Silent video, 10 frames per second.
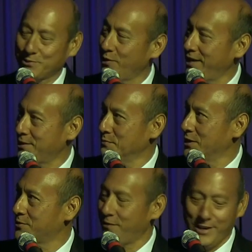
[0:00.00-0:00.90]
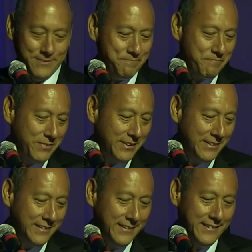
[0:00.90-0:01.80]
just way too much fun.
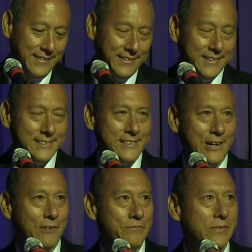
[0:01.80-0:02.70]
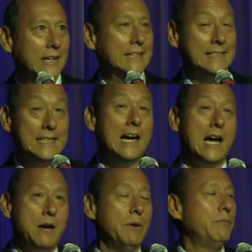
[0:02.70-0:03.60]
So you see,
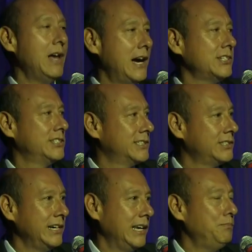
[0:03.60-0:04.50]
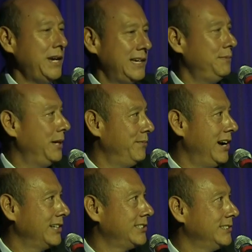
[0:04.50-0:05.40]
I, am obnoxious, so I get paid to be
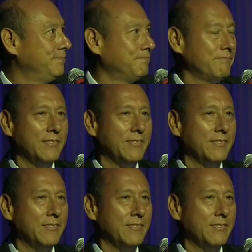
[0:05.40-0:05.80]
obnoxious.